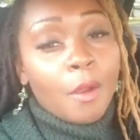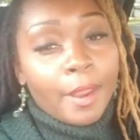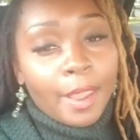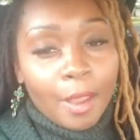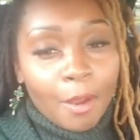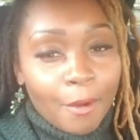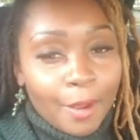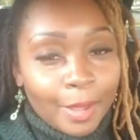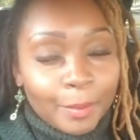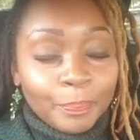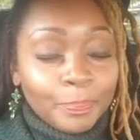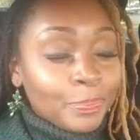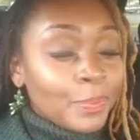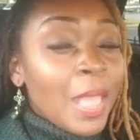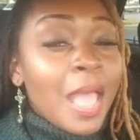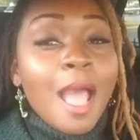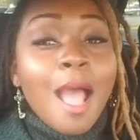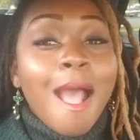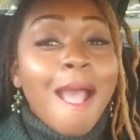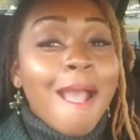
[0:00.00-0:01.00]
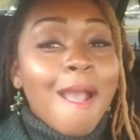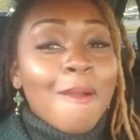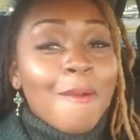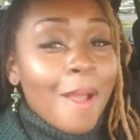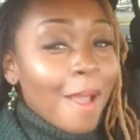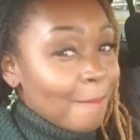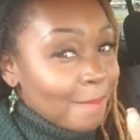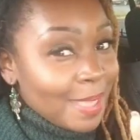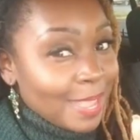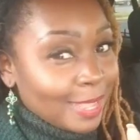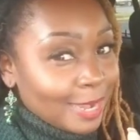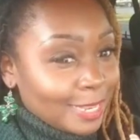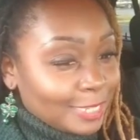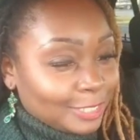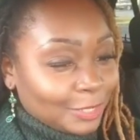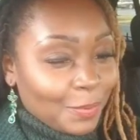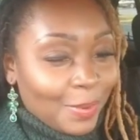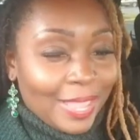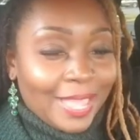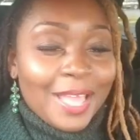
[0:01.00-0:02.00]
All right. All right. I'm making
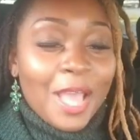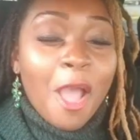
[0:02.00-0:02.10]
this great.